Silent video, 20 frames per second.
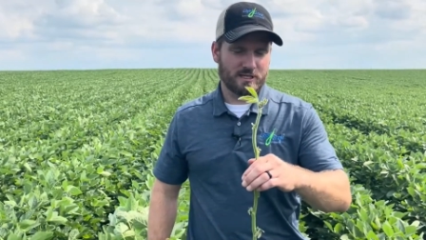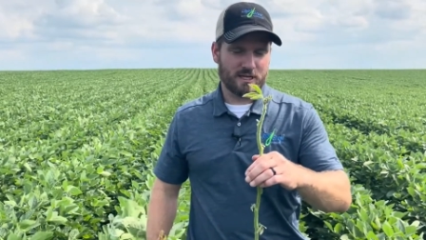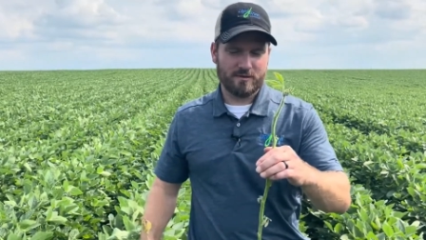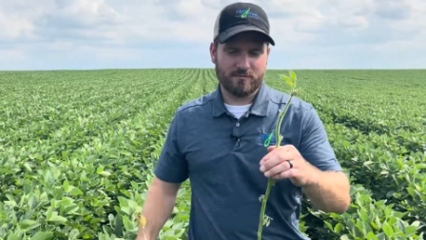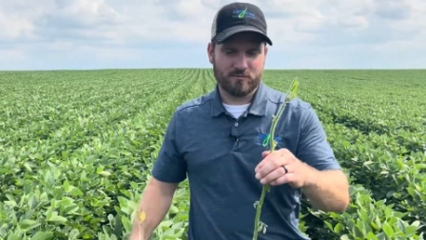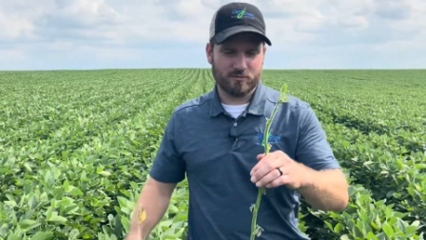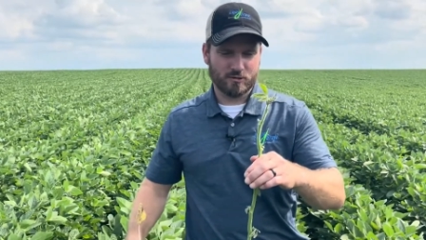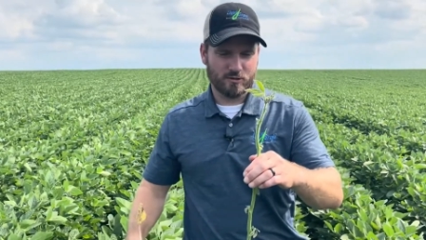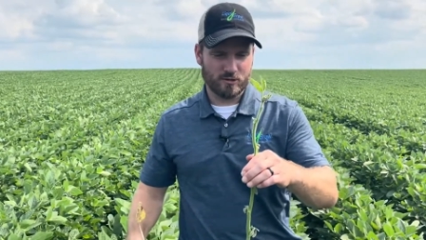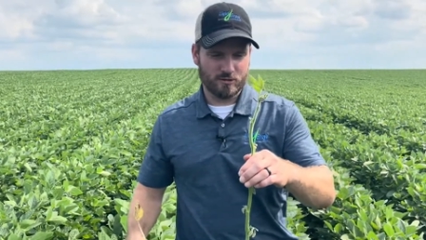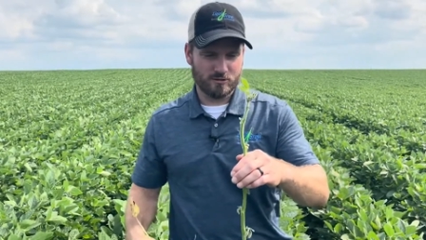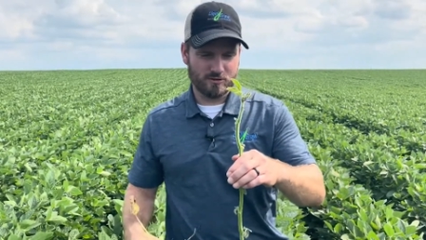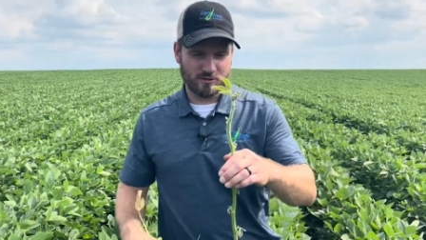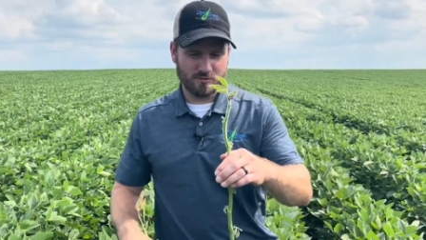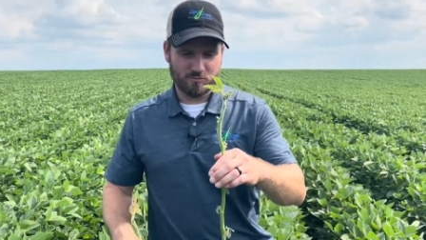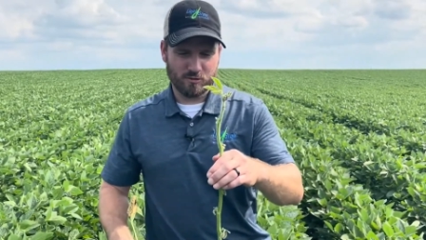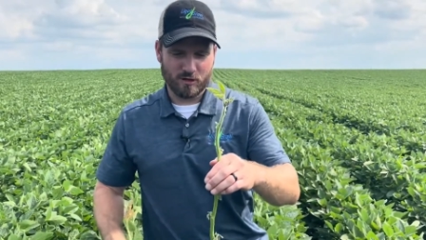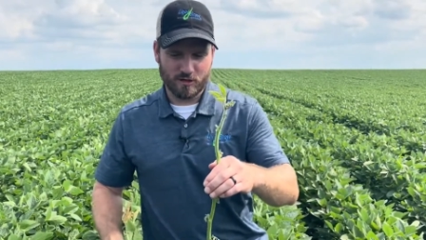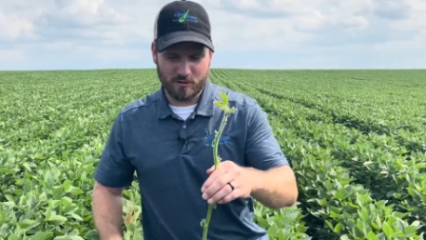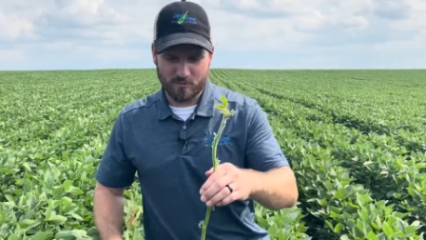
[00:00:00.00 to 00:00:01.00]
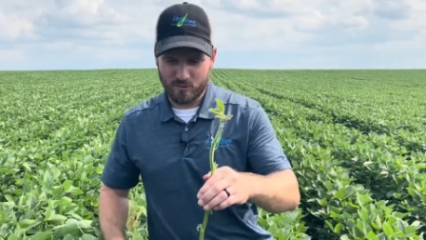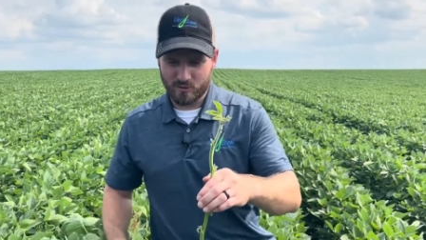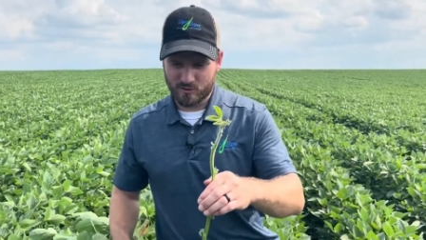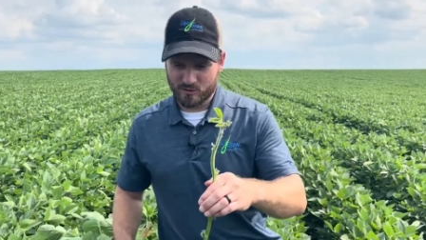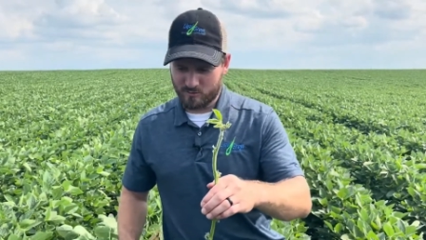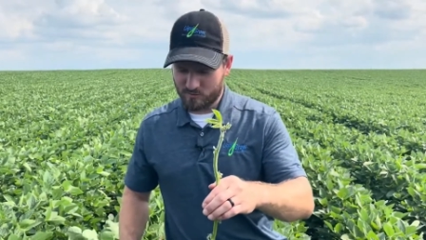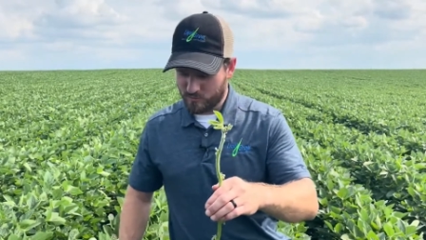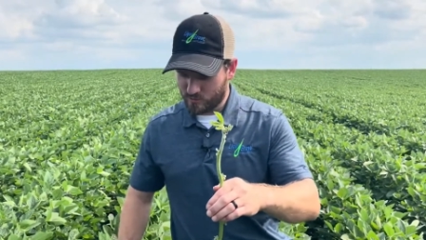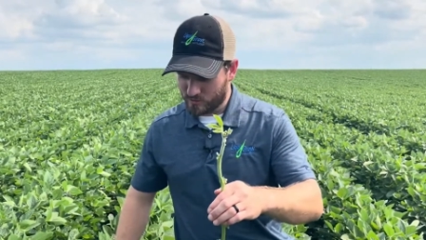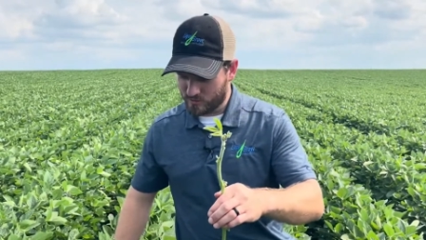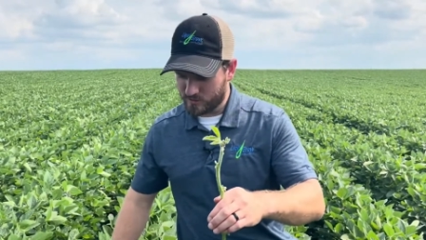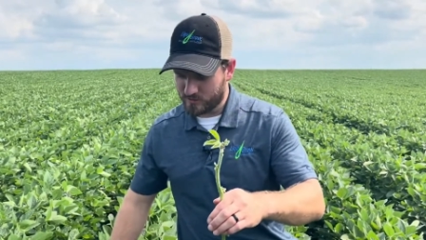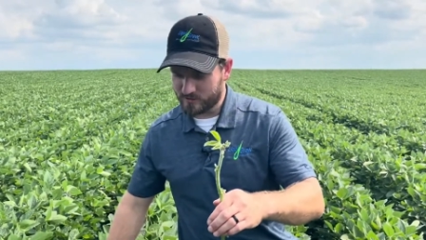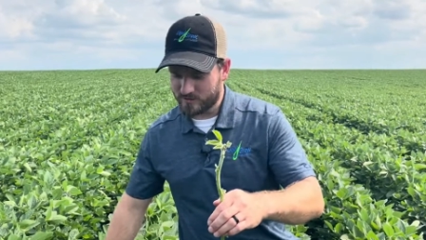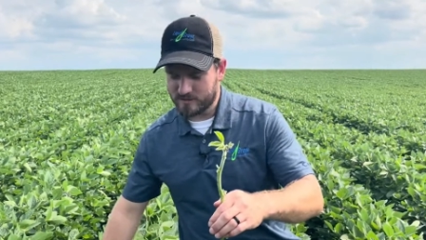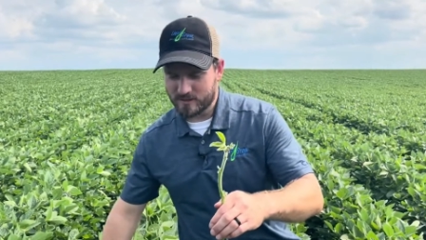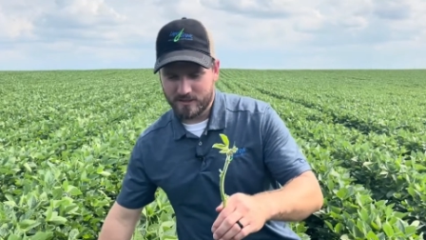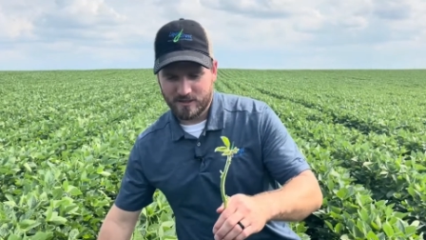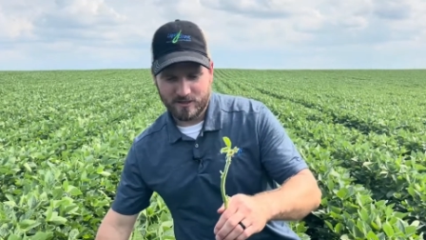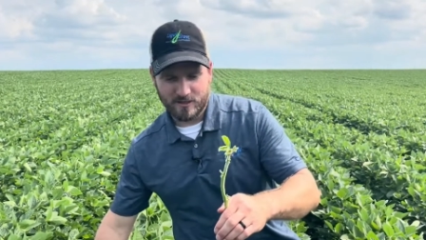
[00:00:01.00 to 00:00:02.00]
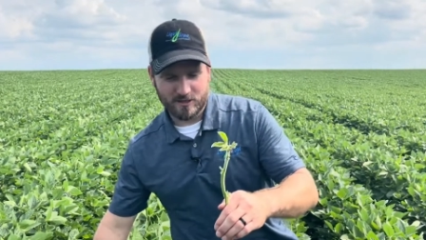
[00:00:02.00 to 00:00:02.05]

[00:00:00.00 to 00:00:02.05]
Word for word: Top four nodes is probably the most important.